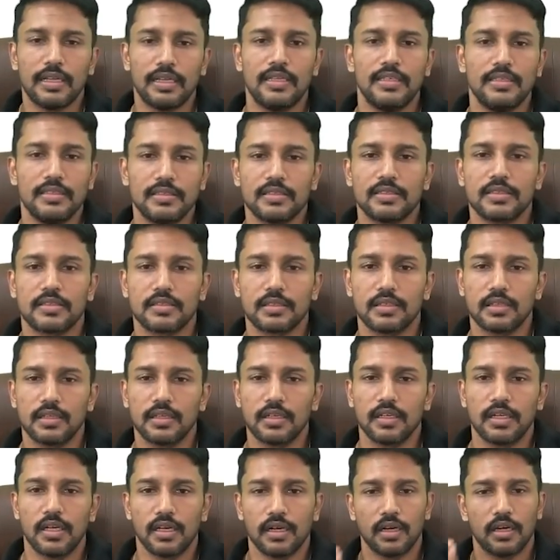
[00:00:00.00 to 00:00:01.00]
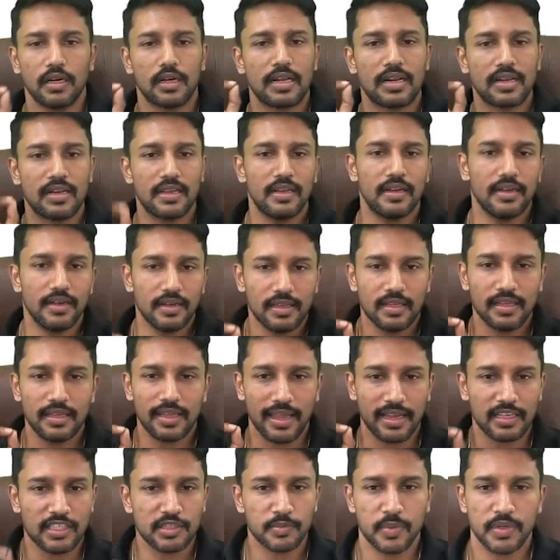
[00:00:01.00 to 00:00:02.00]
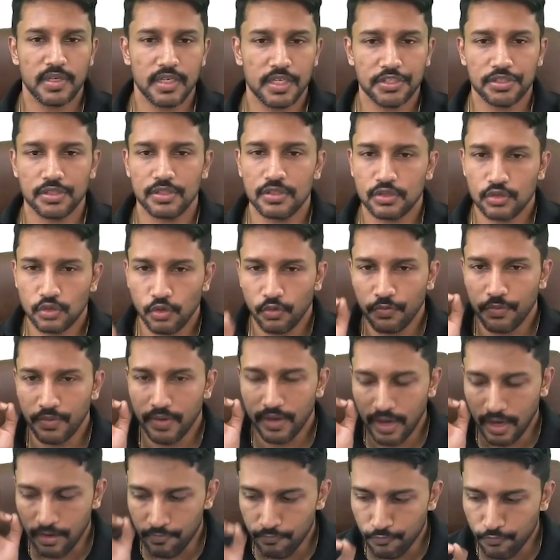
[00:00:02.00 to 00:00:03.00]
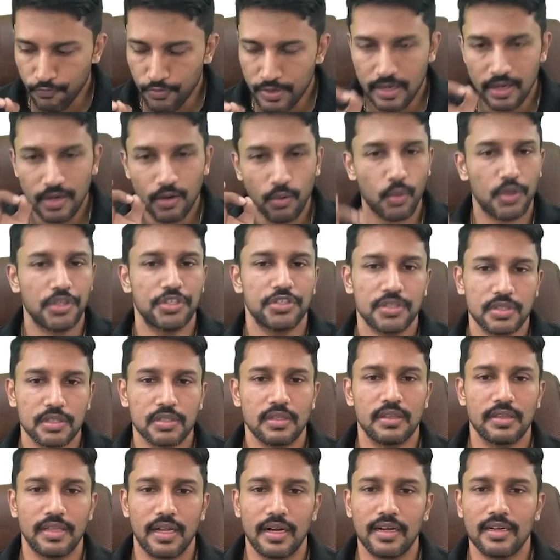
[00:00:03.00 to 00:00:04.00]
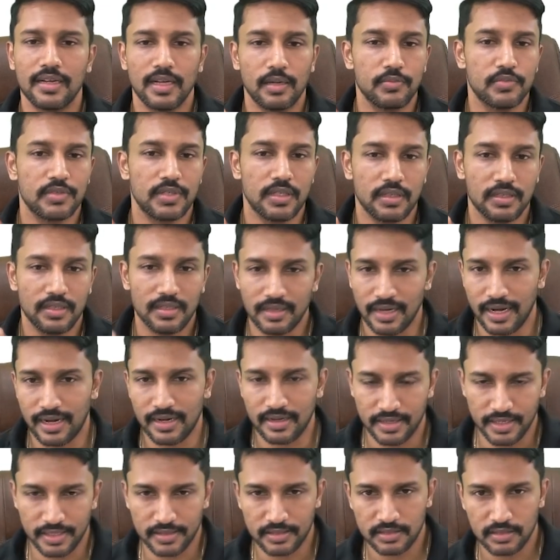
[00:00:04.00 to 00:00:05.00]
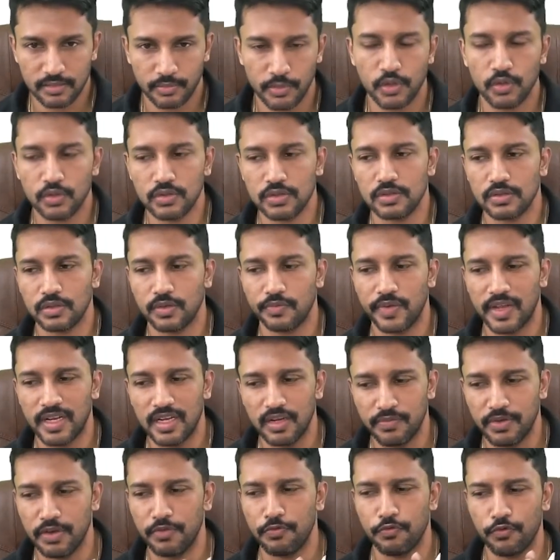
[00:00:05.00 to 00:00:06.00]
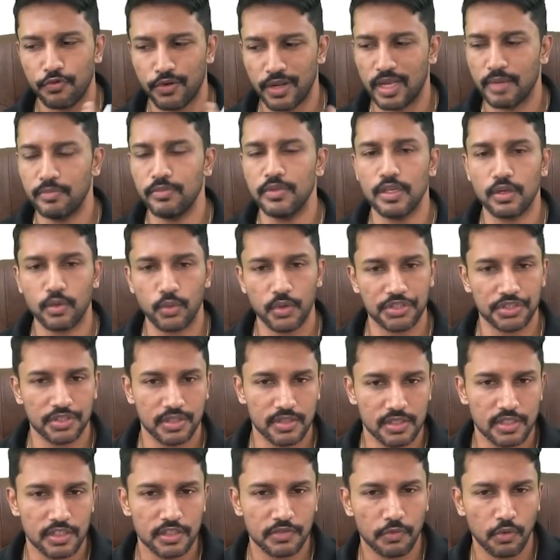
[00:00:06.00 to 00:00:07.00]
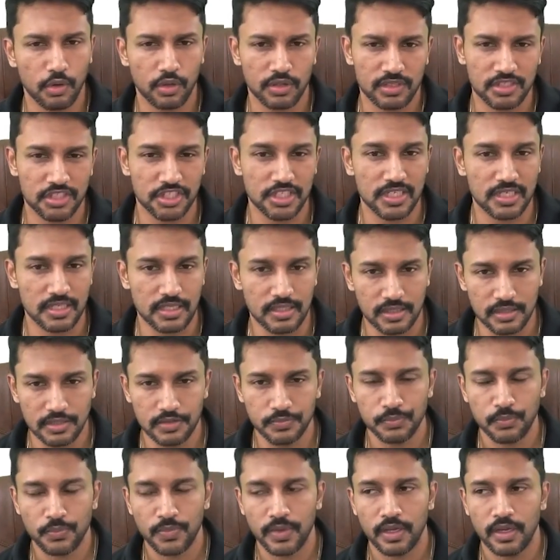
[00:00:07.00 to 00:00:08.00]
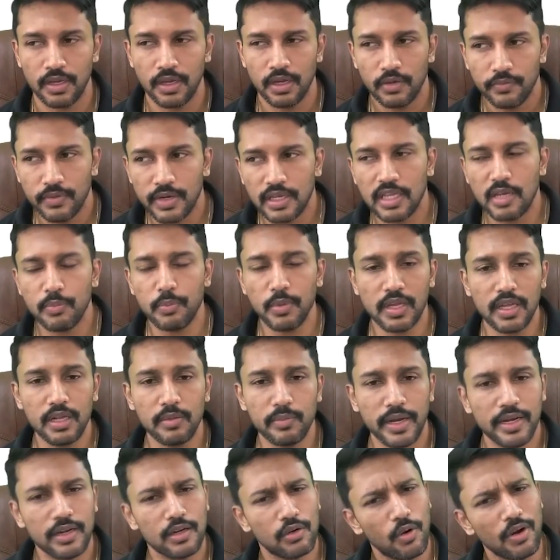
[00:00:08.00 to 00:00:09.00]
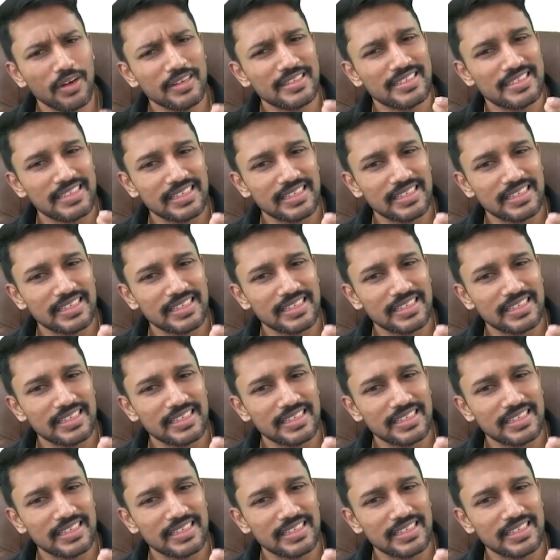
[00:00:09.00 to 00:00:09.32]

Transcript: is read the explanations of every question that comes in the grant test. Because when we frame the questions for the GTs, we're keeping in mind not